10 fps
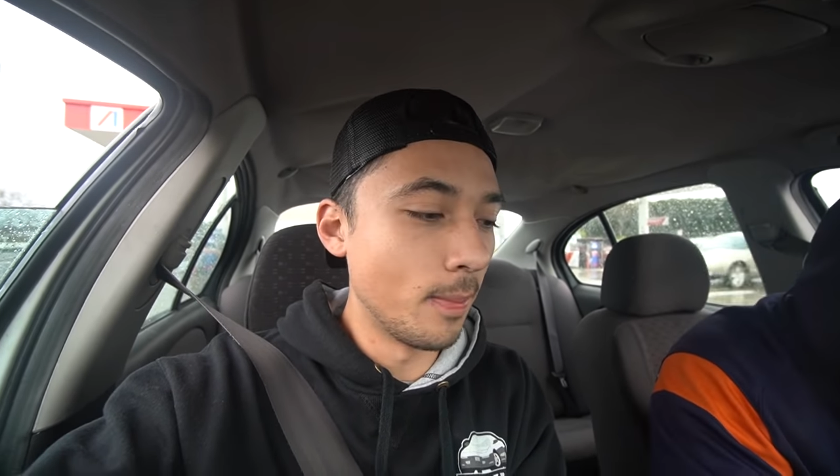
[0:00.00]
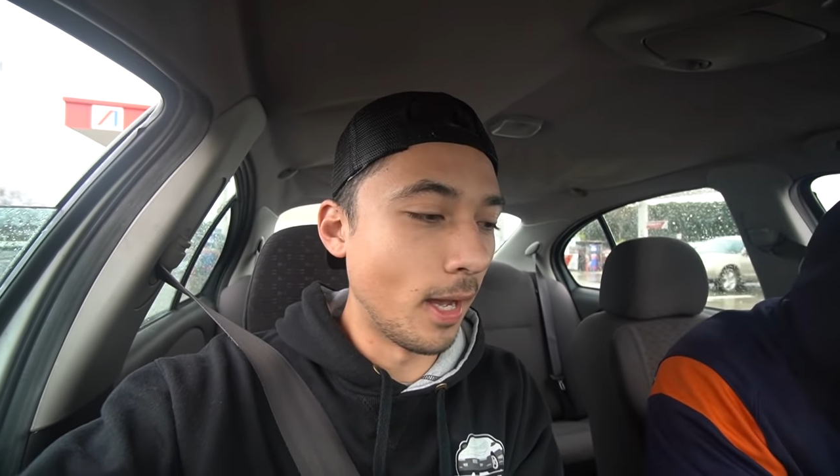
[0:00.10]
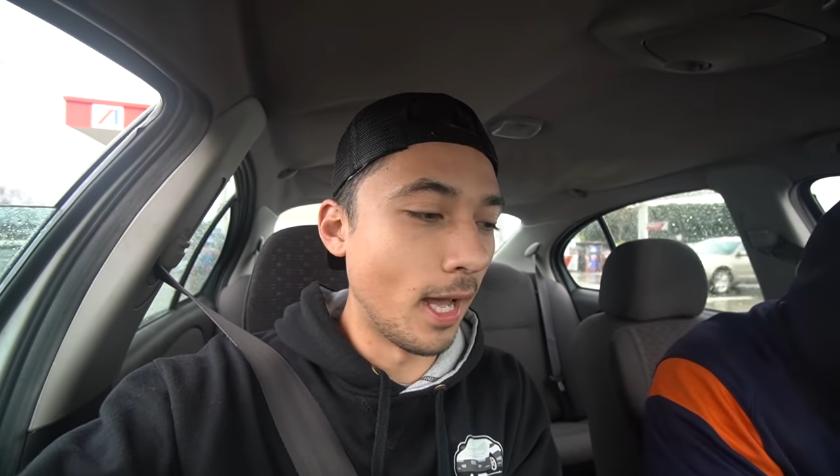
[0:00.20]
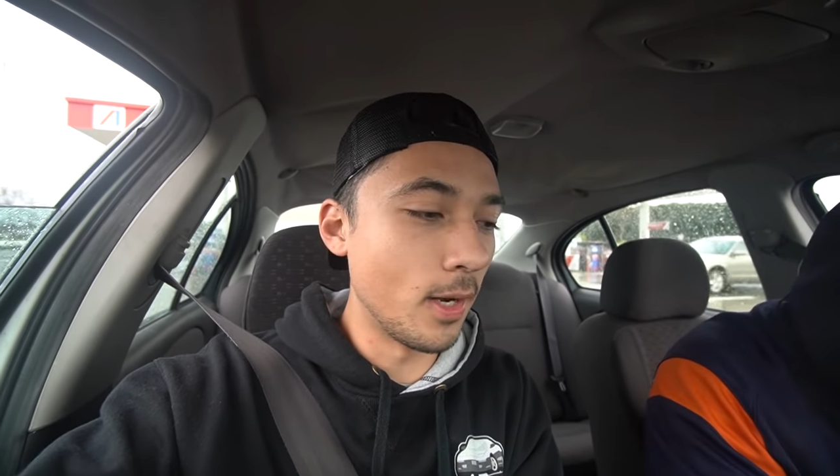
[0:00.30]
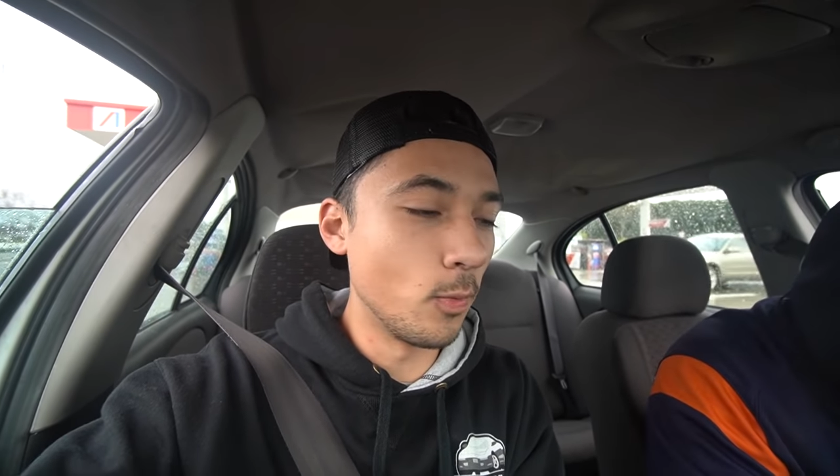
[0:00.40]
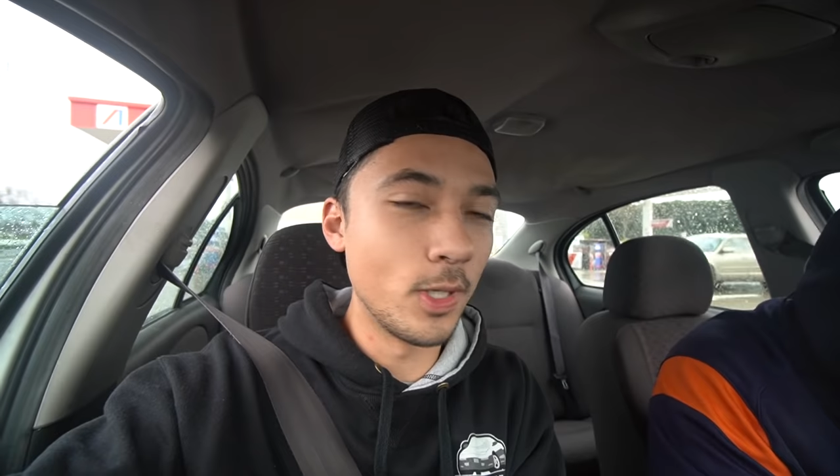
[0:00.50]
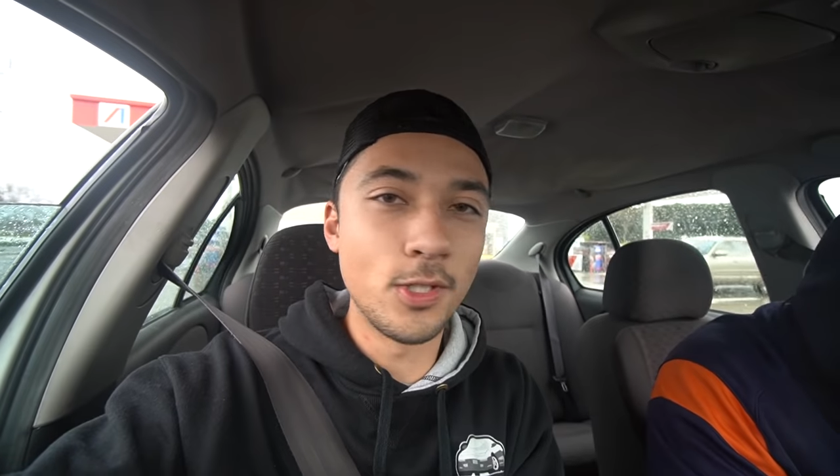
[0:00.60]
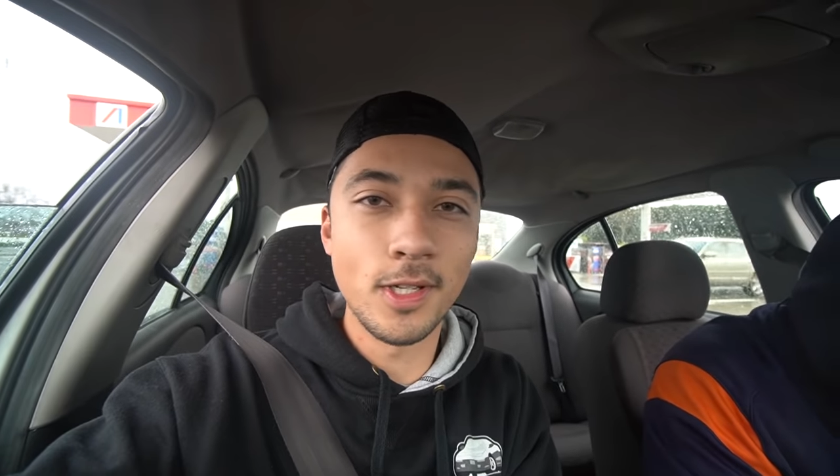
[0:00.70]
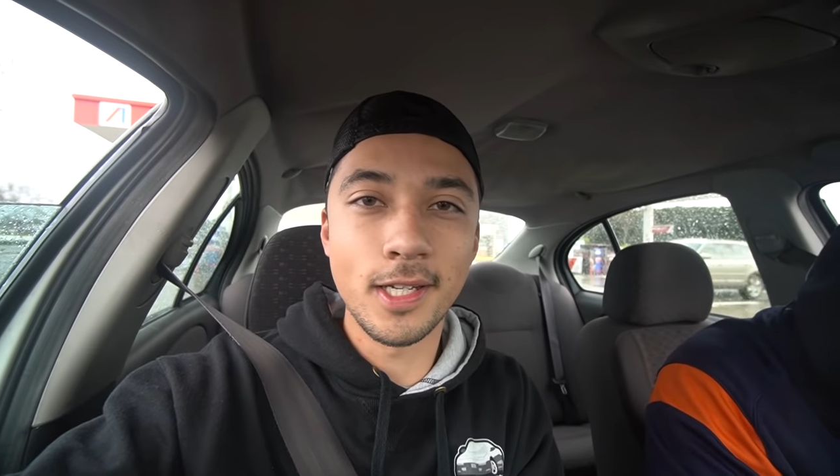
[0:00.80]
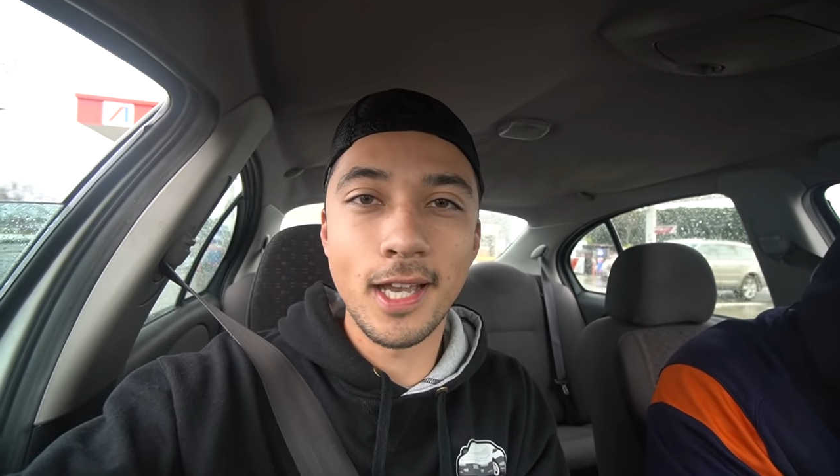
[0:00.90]
but we
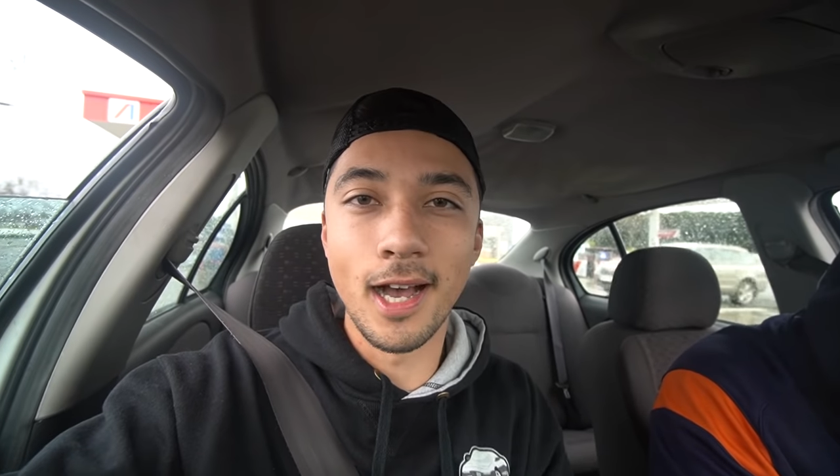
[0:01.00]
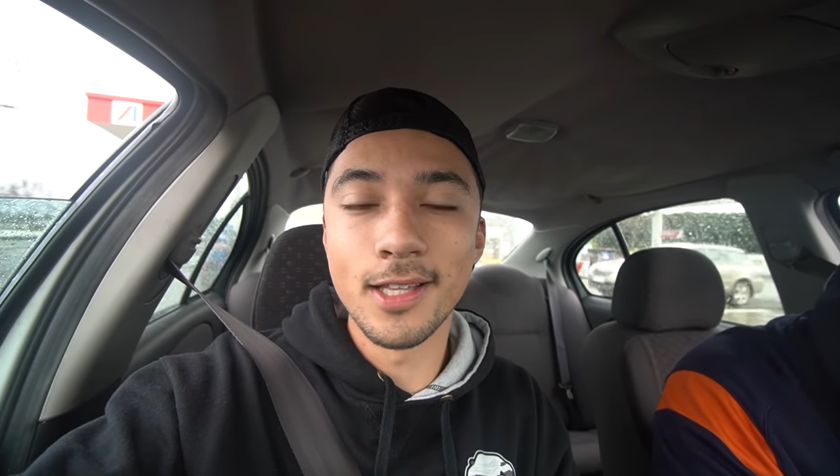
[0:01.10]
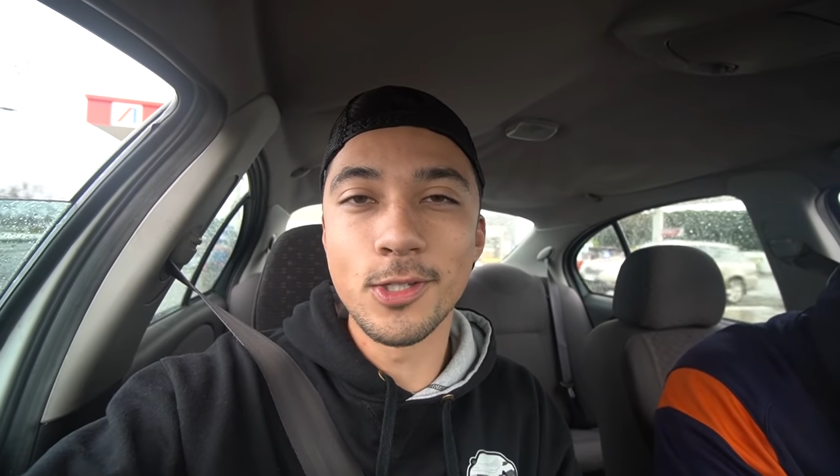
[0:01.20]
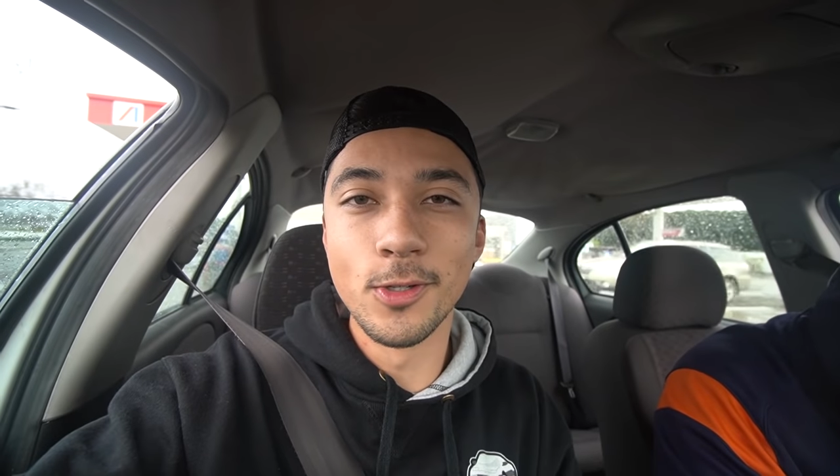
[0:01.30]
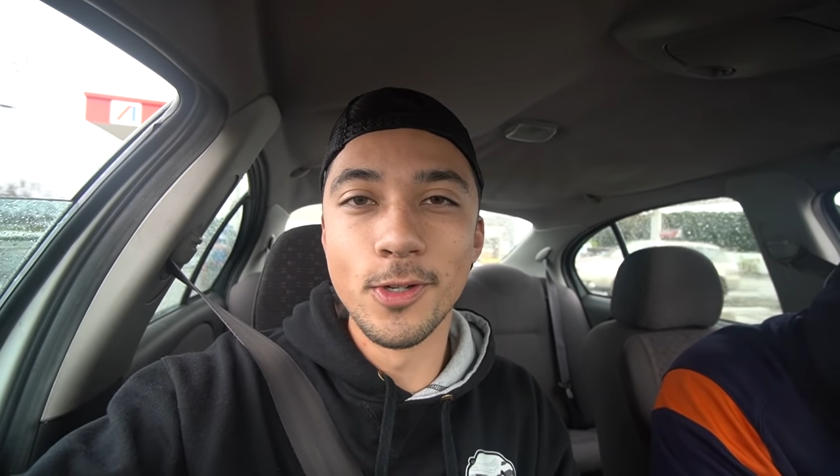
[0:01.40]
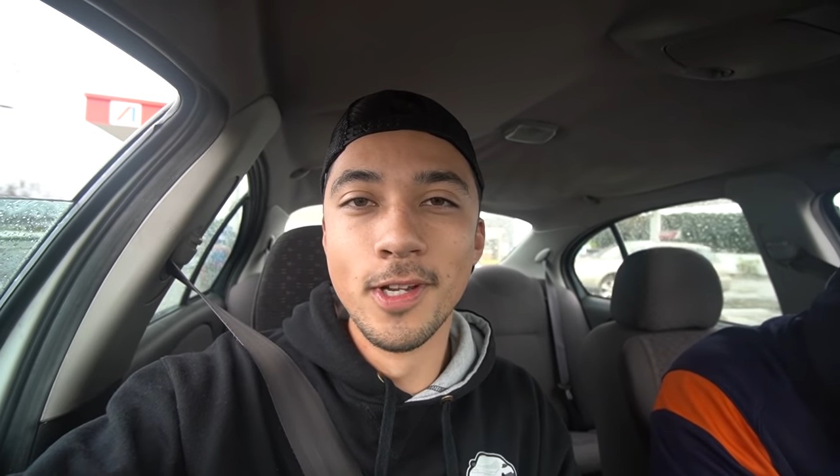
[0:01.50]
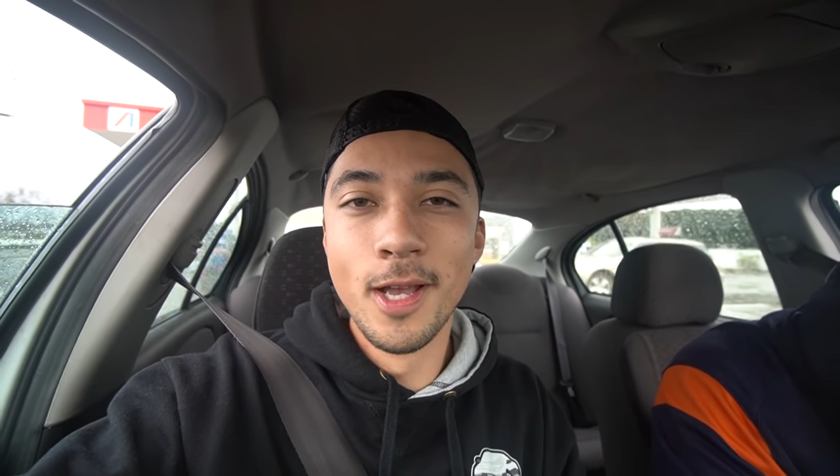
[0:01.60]
do need a car to